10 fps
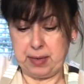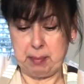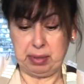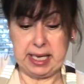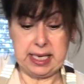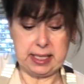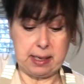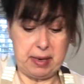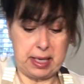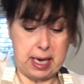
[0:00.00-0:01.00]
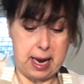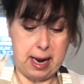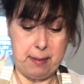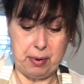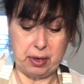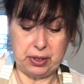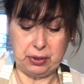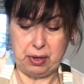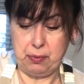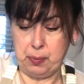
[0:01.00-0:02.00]
place some in the cupboard. So
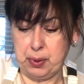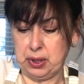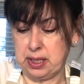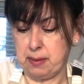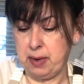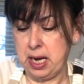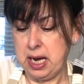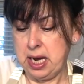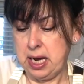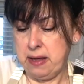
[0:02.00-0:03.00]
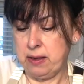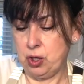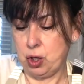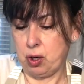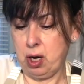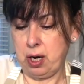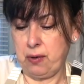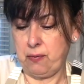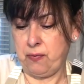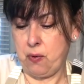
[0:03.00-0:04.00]
he would put some in the
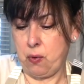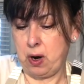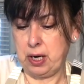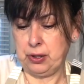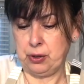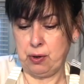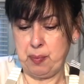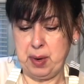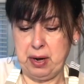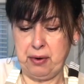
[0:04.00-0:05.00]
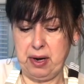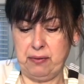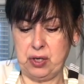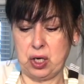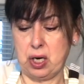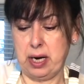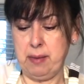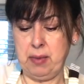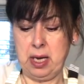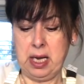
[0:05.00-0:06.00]
dark for a certain period of time,
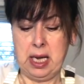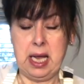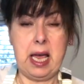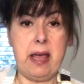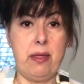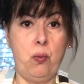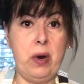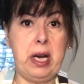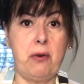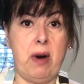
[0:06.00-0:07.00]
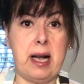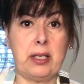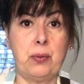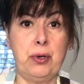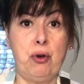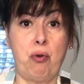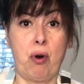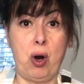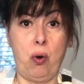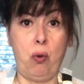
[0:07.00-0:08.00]
and the wheatgrass would
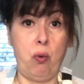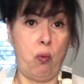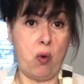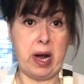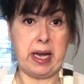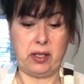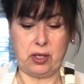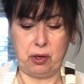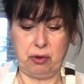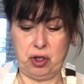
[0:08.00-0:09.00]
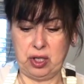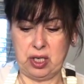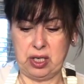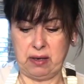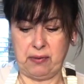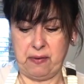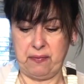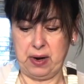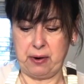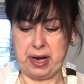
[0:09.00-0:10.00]
grow white. So it was just a different
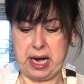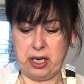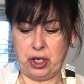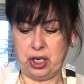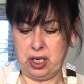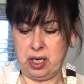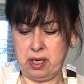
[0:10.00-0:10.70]
variation,